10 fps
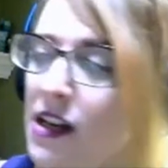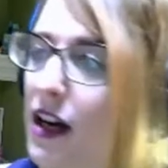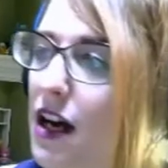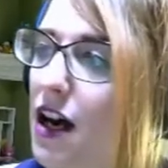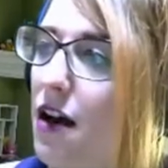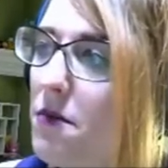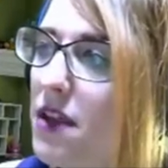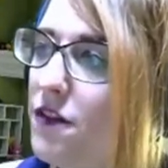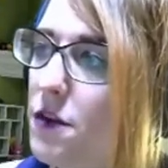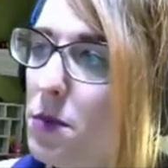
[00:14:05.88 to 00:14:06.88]

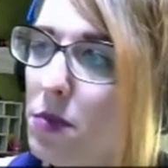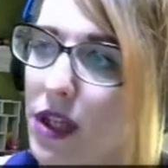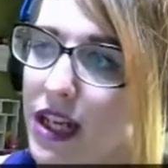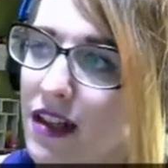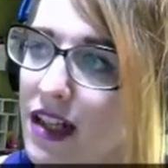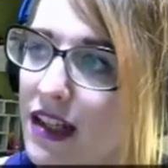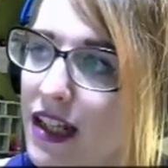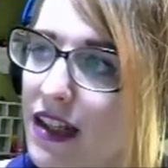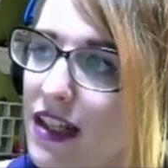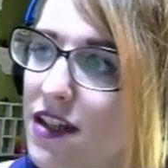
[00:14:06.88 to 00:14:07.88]
If you've been playing a lot
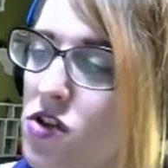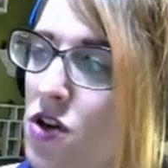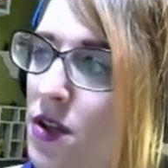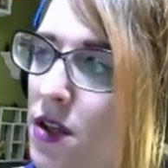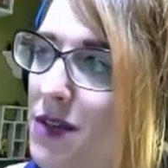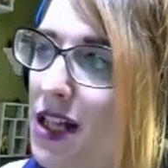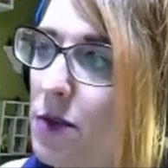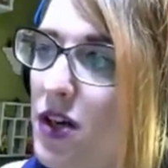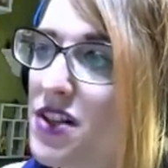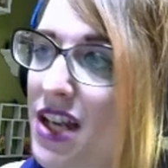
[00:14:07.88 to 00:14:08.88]
lately, you know that
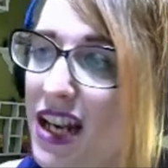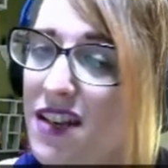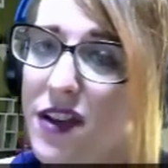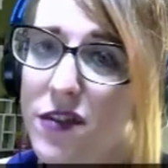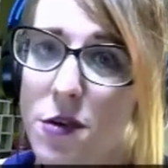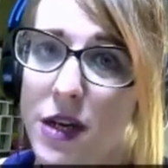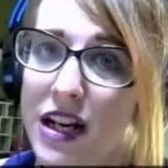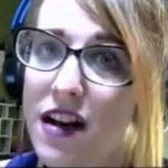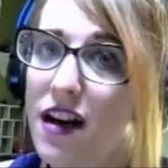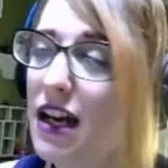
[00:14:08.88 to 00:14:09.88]
Malamar is kind of
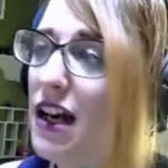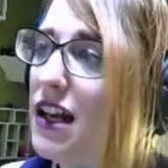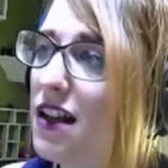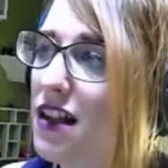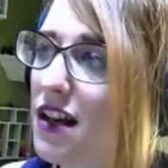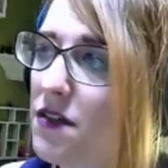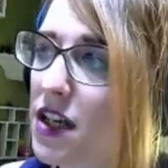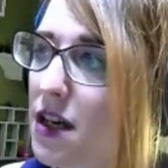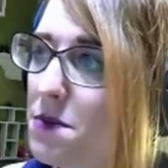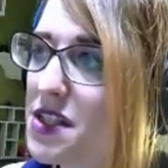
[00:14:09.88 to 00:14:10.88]
everywhere at a lot of the
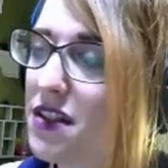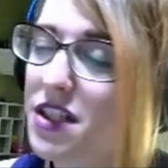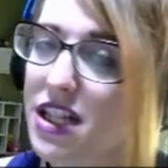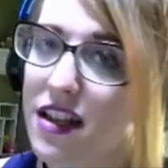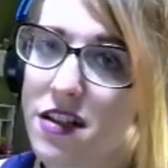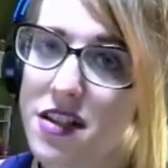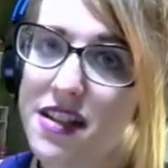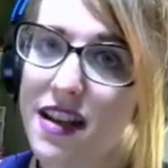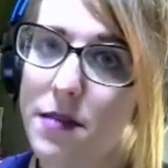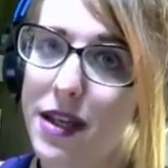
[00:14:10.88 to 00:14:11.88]
cups and the challenges
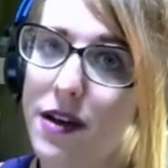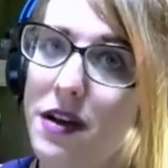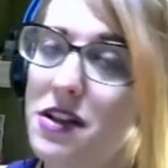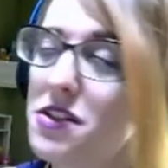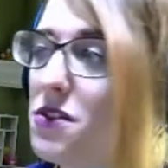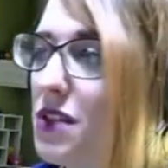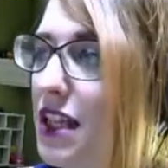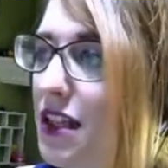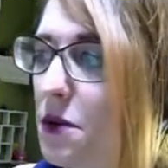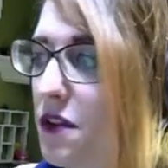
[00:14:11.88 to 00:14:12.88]
that I've been going to
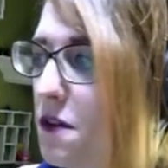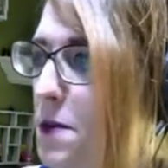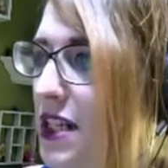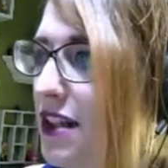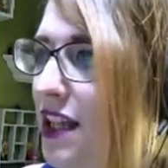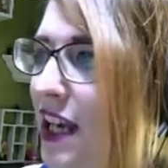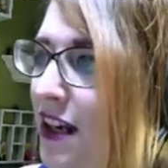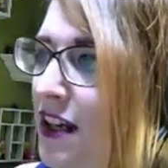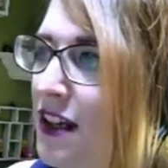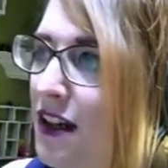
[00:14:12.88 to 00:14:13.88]
lately with Forbidden Light.
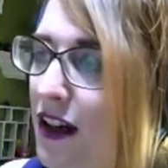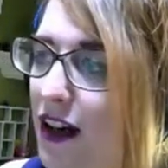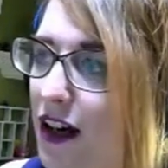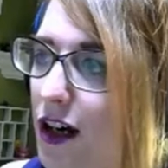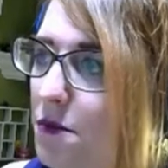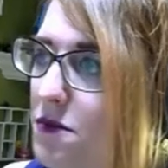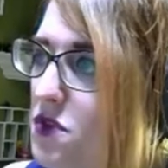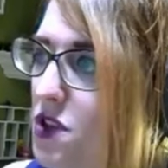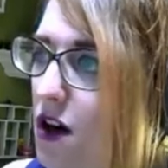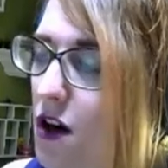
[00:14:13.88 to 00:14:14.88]

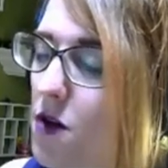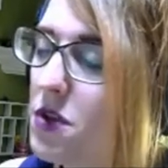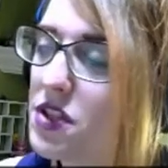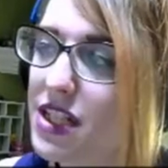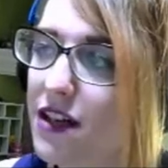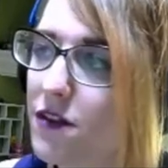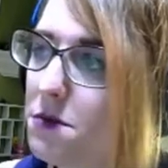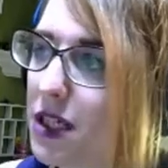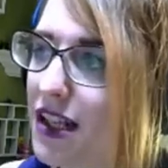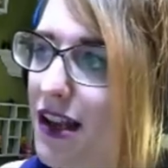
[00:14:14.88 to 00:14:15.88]
Almost
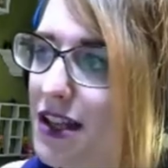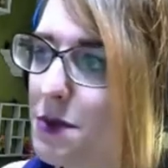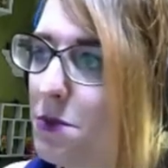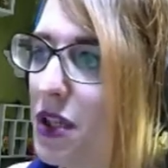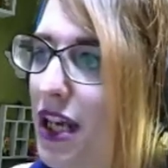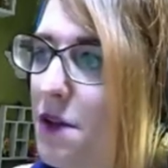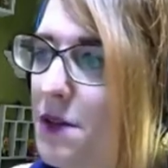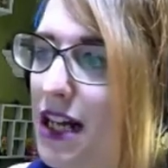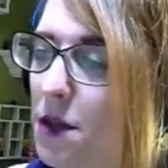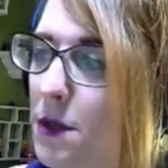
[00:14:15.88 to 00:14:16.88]
everybody has been playing
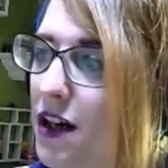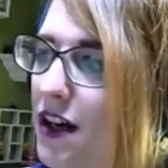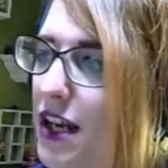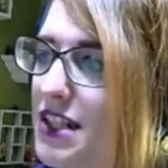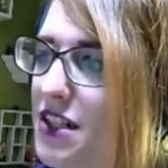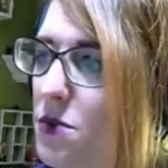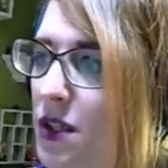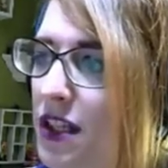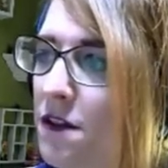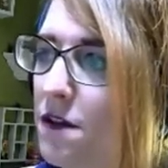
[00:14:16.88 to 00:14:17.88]
Malamar. It's a
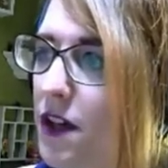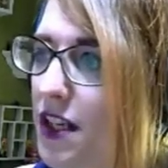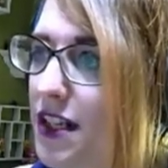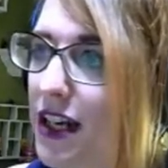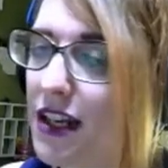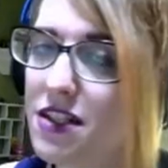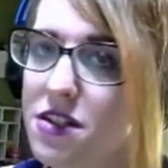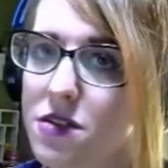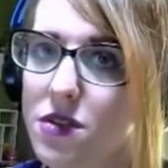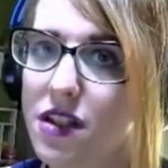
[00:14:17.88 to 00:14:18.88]
really fun deck.
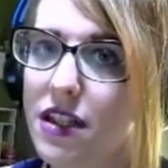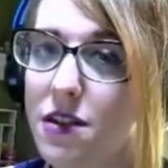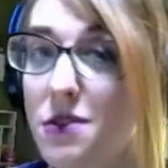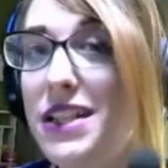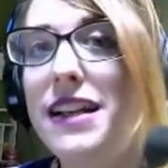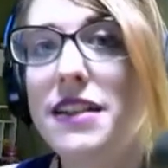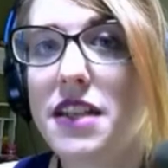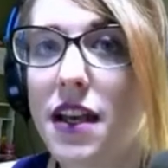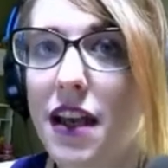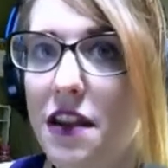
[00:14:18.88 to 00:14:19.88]
It's a really unique
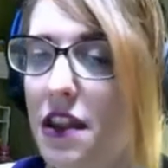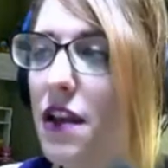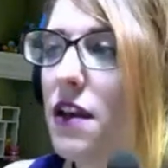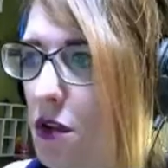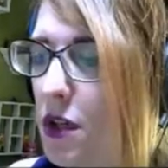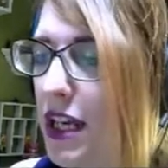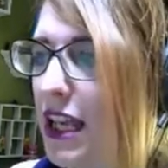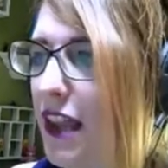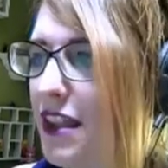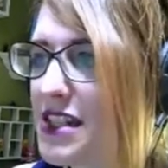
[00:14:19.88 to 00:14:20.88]
deck, I think,
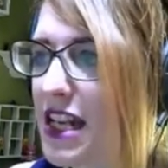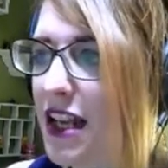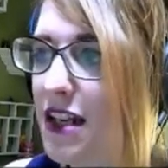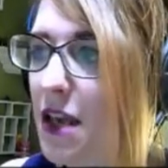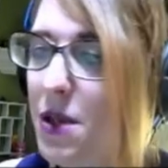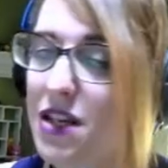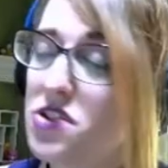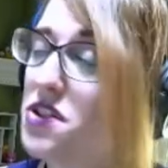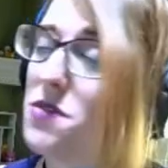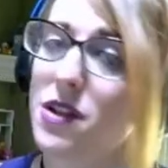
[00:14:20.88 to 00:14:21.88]
and the Psychic typing is
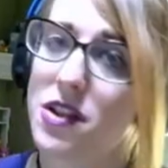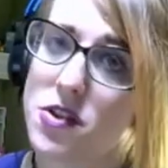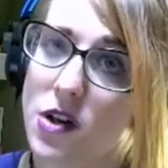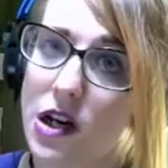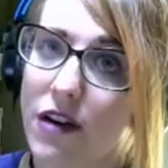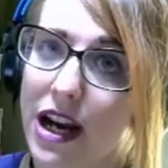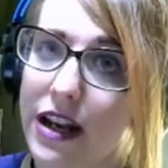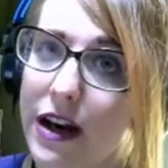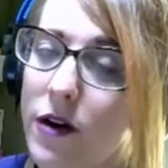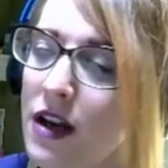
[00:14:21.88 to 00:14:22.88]
just really strong right
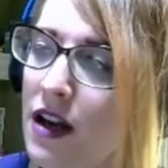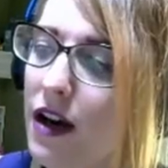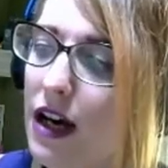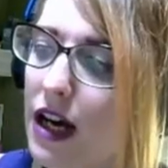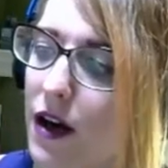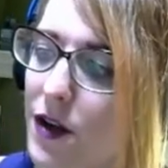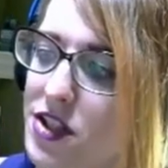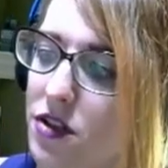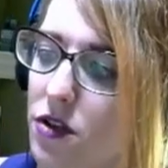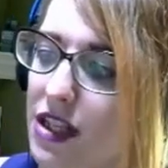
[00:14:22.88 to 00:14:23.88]
now.
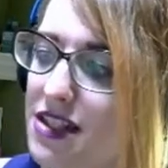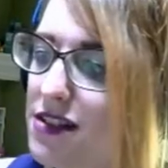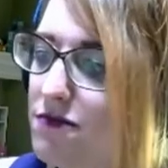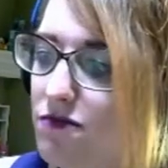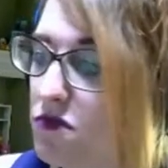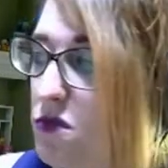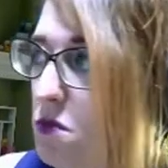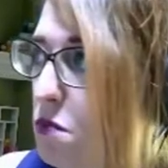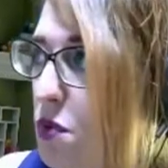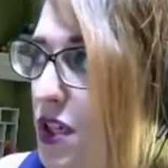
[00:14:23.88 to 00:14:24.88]
Also, it's
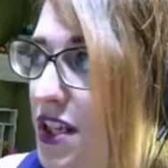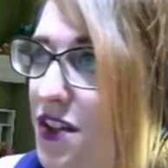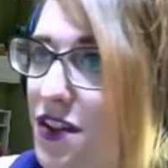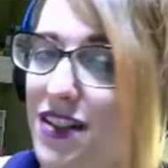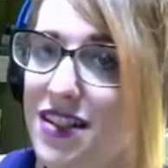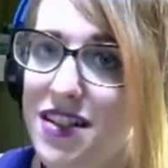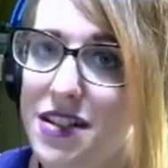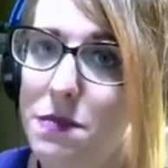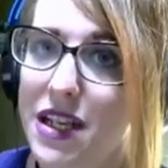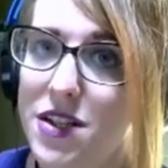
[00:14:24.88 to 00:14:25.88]
pretty good to
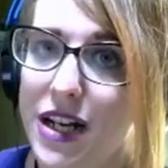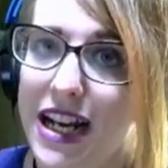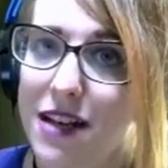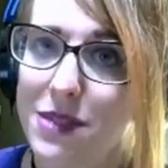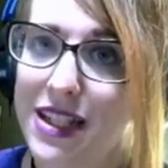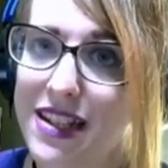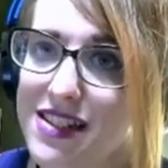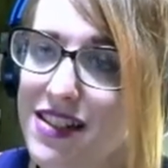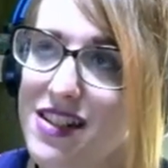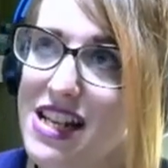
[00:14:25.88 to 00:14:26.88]
just be a dragon
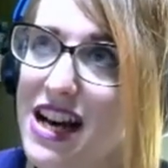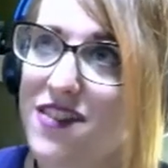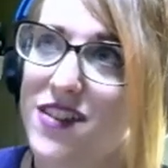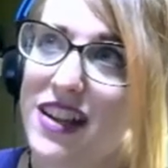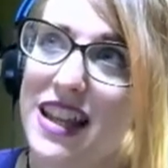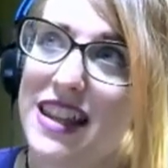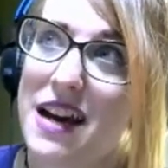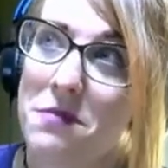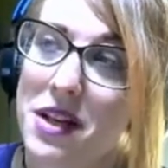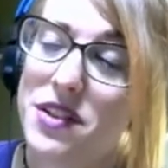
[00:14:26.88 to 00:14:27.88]
because there's not really
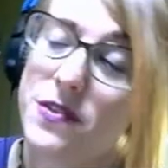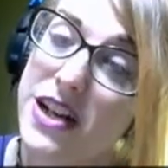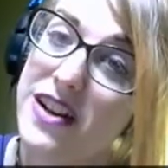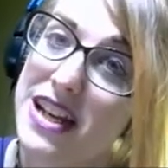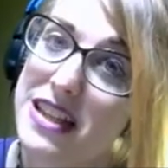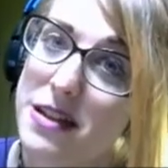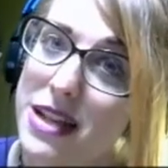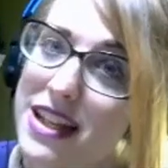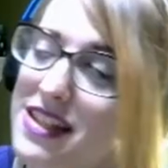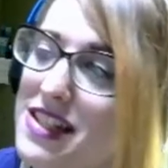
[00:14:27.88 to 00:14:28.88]
that much fairy in the
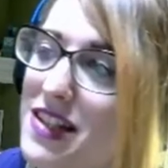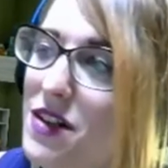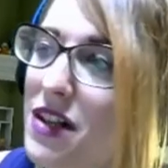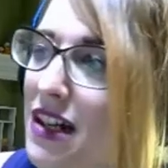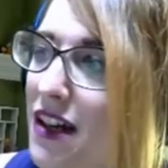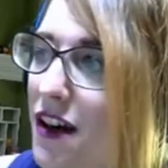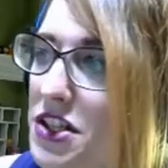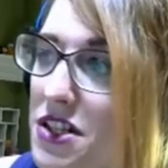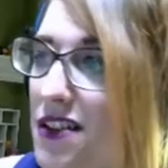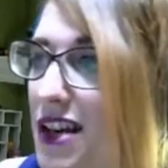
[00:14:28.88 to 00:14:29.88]
meta, so
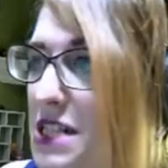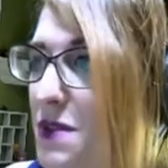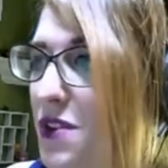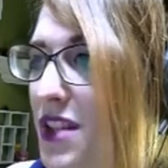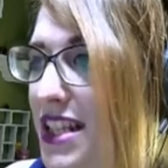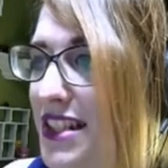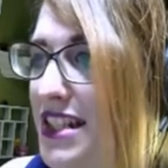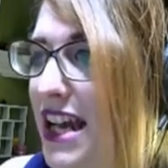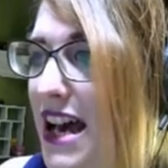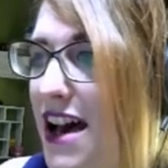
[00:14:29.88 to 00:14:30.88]
Ultra Necrozma really
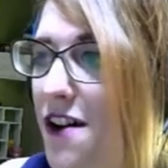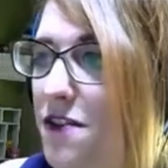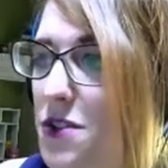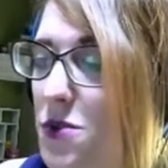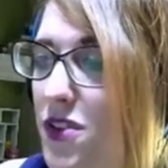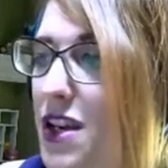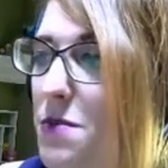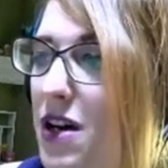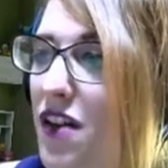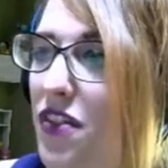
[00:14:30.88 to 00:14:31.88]
doesn't have to worry
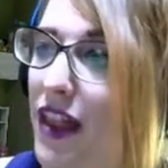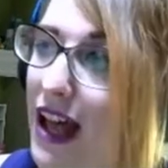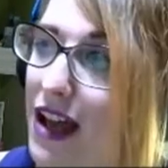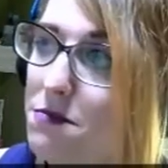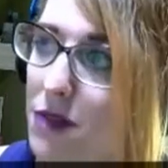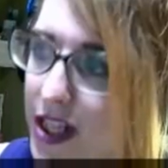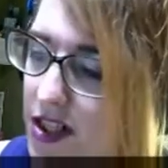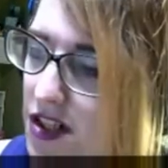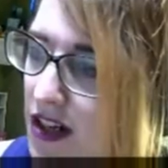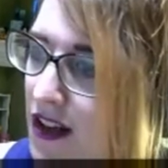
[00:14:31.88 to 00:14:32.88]
about that much.